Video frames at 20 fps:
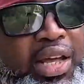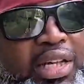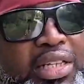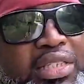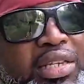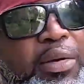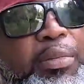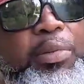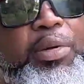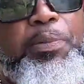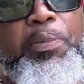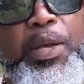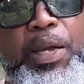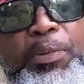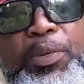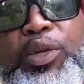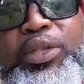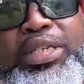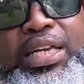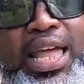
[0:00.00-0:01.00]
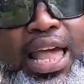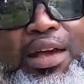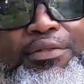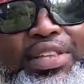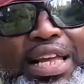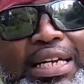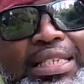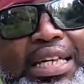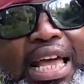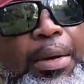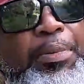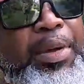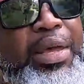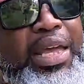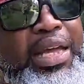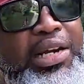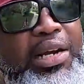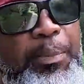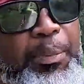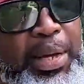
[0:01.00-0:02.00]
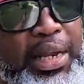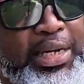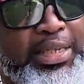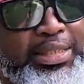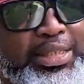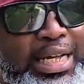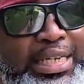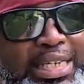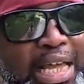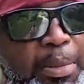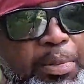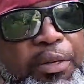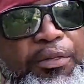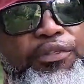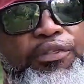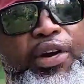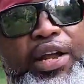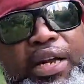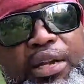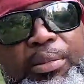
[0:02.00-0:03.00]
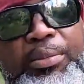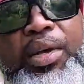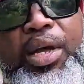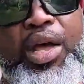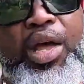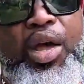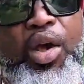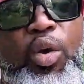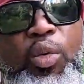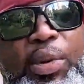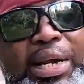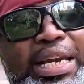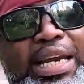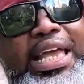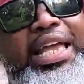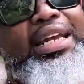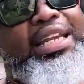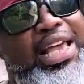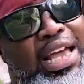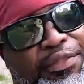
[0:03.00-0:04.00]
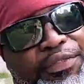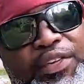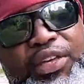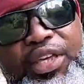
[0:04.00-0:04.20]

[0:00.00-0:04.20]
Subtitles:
to the people to have that type of independence, that type of freedom. We need that for